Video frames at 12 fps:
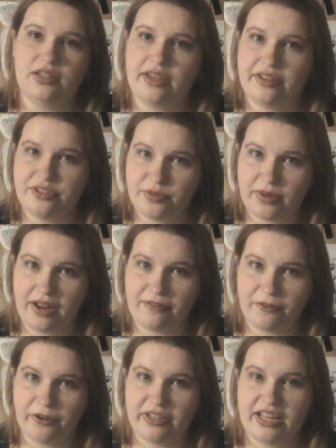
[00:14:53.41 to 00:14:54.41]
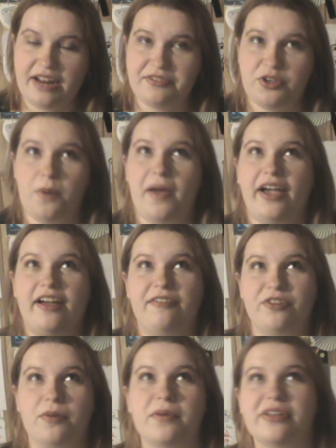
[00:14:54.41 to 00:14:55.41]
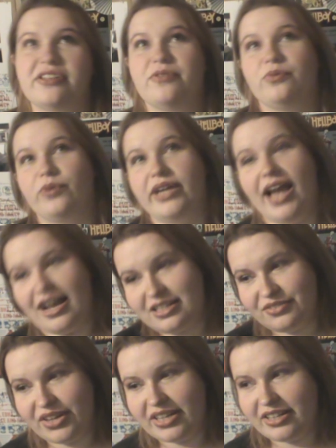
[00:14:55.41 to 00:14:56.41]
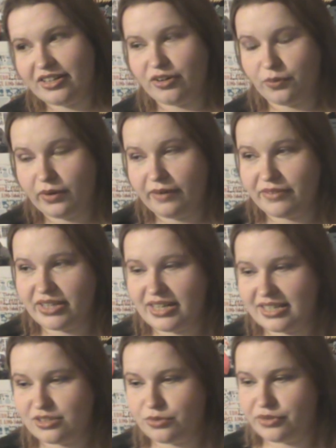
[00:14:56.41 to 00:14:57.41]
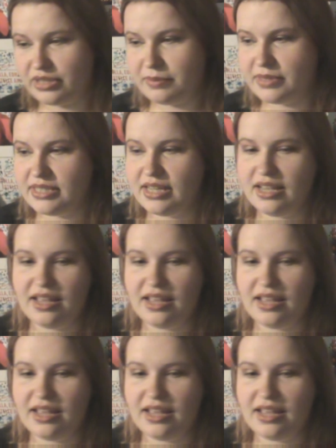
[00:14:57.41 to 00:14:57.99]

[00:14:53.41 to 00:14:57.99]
and do whatever, and then have to go back after a month and reactivate it or whenever the next school theme is.